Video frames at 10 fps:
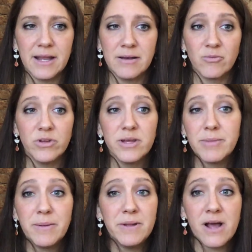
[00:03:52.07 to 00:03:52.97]
And really
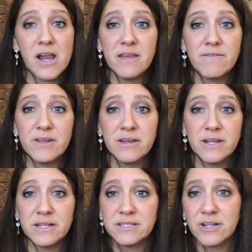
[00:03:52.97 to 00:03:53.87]
maybe not even
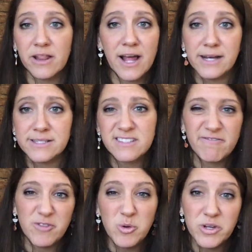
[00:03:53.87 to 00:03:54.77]
until the last
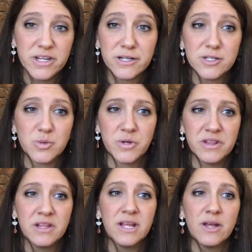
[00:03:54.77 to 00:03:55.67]
few years
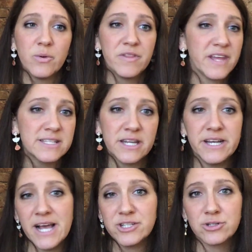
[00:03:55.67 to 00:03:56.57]
when things on a
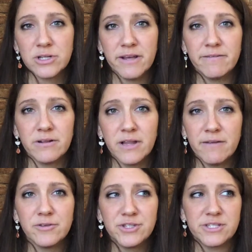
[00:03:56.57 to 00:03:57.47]
national
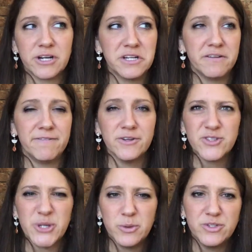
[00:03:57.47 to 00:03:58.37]
level just started to feel
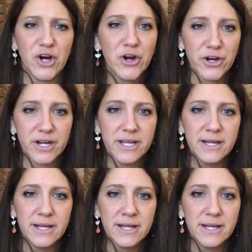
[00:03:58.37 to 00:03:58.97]
so dark.